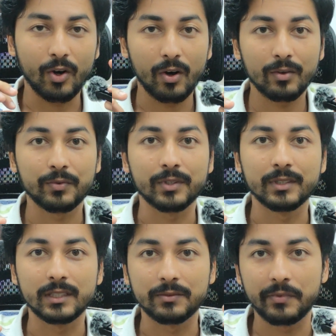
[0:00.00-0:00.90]
all for
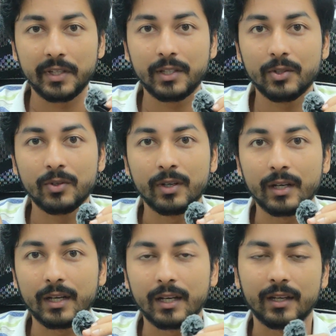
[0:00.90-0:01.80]
this video,
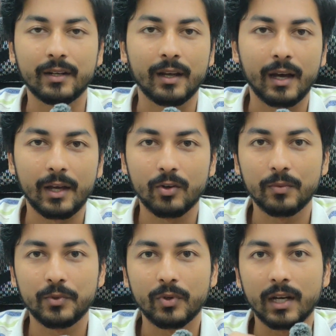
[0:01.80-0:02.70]
and I
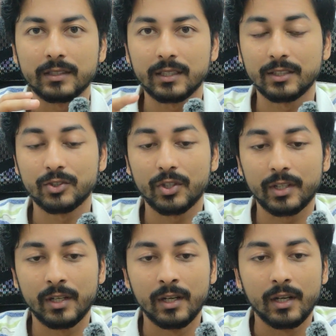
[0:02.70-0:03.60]
hope you guys
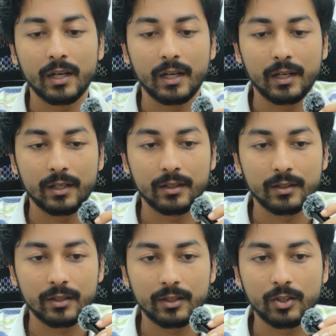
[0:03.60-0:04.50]
enjoyed and
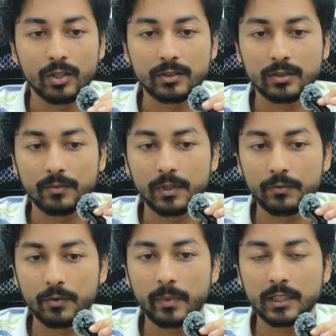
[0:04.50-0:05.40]
got some
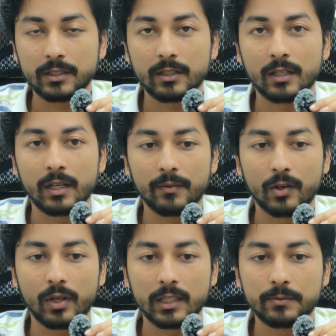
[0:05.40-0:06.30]
information
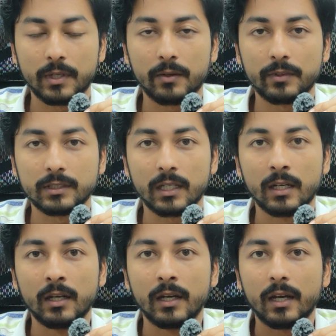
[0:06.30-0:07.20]
about SPI visa.
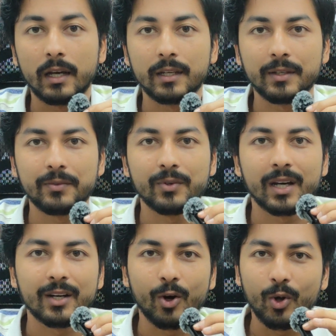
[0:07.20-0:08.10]
And if you
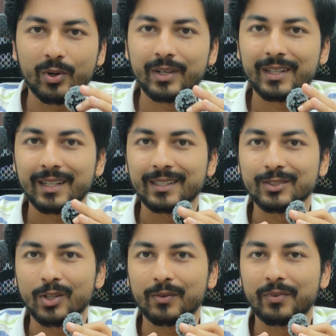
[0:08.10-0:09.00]
are already in
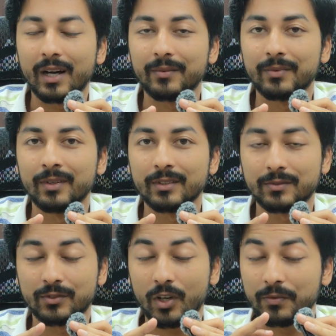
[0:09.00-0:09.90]
top 5,
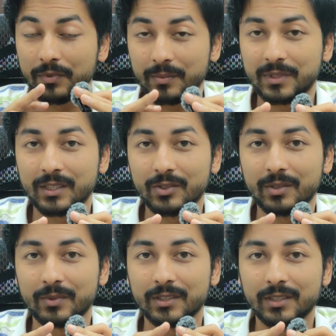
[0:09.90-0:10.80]
top 50
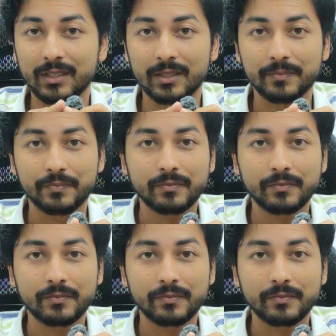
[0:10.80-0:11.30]
university